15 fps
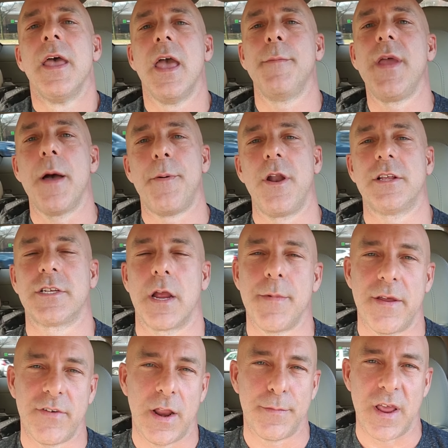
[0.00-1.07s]
Hit me up on Instagram
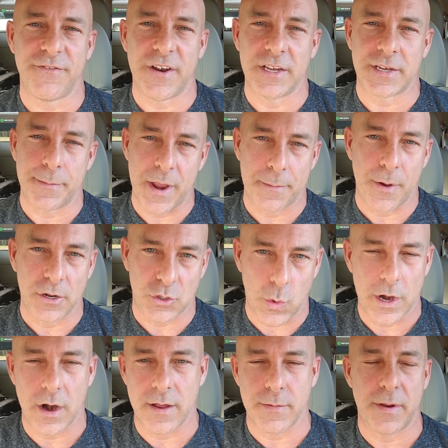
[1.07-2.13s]
at Everyday Damn Day Fitness. Hit me up on
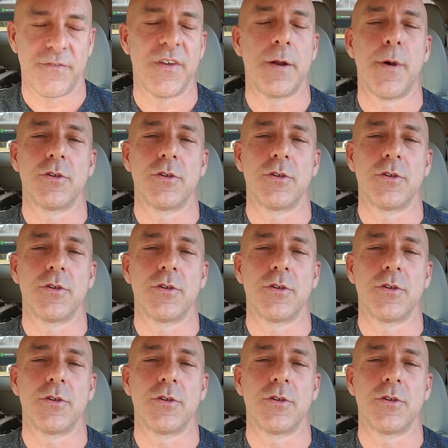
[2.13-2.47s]
Twitter at Every Day Fitness.